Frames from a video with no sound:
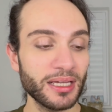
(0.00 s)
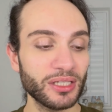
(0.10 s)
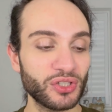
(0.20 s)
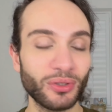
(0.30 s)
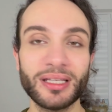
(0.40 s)

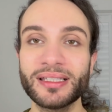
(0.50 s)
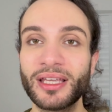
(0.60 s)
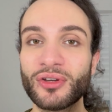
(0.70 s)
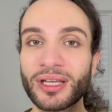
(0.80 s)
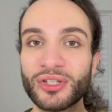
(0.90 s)
So they say
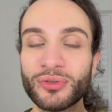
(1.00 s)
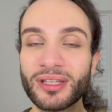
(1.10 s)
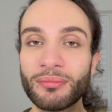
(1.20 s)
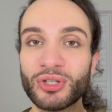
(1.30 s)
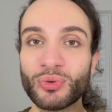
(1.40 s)
you can use
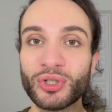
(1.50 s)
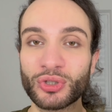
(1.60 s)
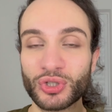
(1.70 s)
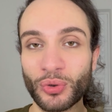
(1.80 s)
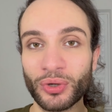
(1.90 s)
it in between your
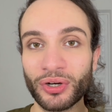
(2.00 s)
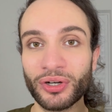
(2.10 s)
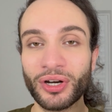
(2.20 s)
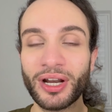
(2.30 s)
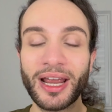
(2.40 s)

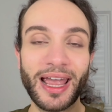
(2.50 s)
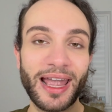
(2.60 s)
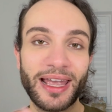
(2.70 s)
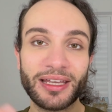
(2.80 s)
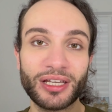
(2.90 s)
toner
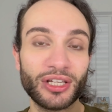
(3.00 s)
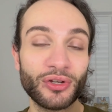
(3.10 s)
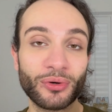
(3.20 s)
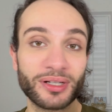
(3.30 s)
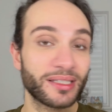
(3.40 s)
and
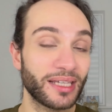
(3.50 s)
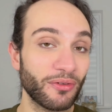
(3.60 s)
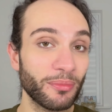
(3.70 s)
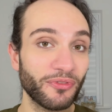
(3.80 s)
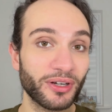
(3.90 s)
your
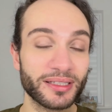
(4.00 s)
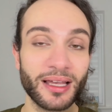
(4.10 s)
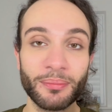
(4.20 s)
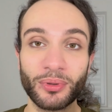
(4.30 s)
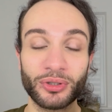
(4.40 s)
serum, for
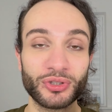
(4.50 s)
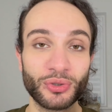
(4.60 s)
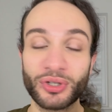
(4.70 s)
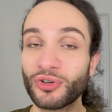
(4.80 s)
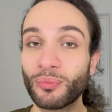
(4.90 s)
example, your
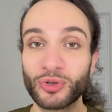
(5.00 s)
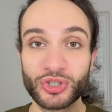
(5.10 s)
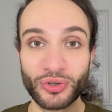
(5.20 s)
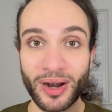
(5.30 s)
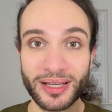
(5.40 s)
toner, your
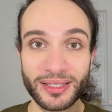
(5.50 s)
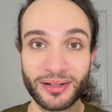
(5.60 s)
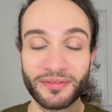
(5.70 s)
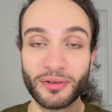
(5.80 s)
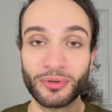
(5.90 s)
moisturizer,
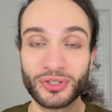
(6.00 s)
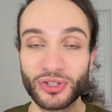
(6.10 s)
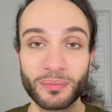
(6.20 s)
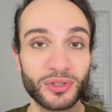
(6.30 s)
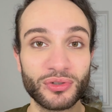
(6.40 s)
if you want to
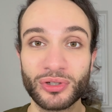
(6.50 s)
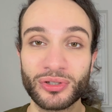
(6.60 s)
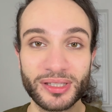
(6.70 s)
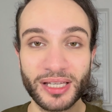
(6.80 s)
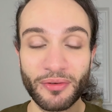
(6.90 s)
substitute
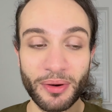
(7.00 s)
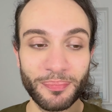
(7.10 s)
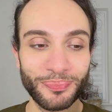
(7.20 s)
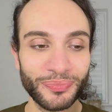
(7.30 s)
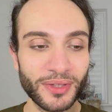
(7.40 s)
your serum.